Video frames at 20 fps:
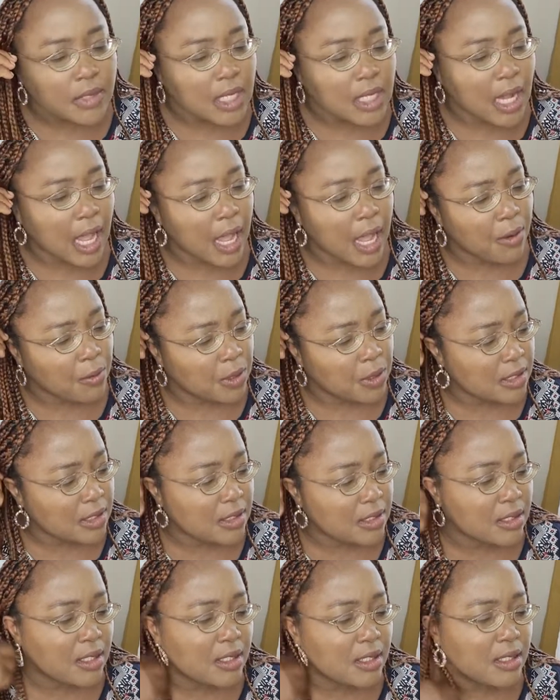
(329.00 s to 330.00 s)
I
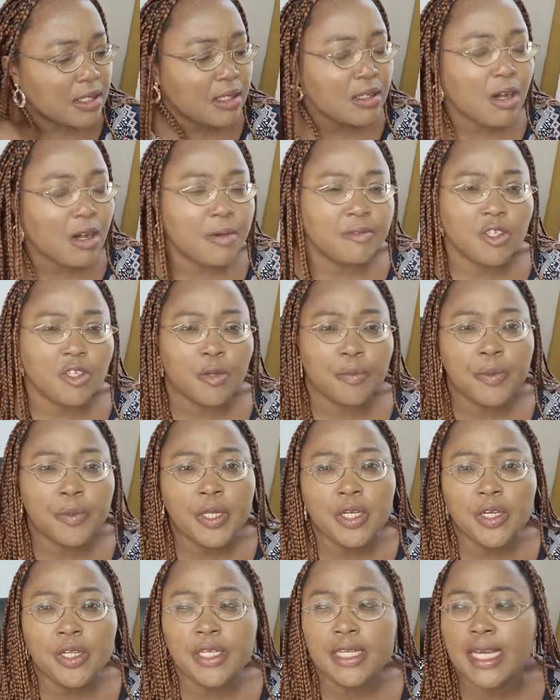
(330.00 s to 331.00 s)
was of the
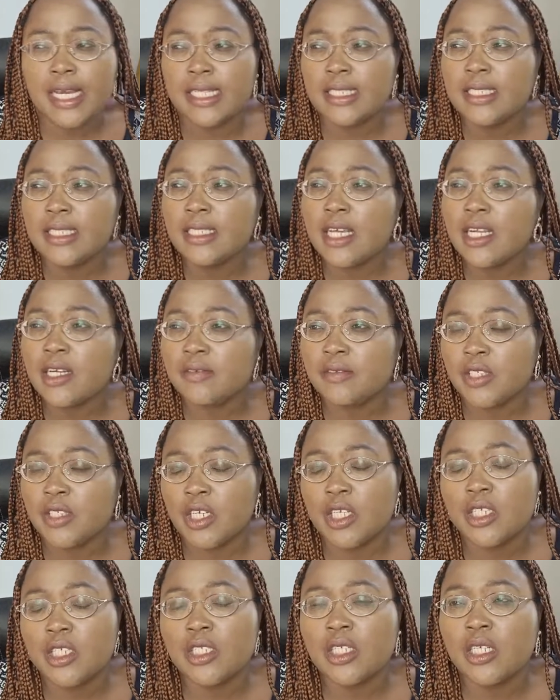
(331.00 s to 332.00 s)
opinion that instead of
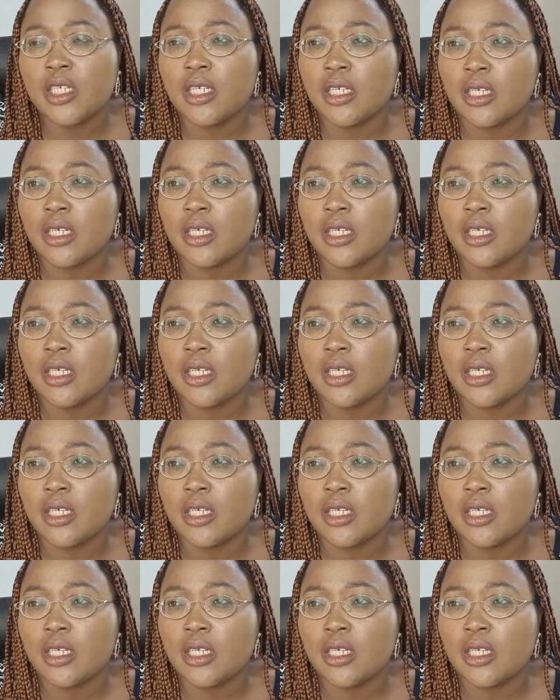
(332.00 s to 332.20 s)
just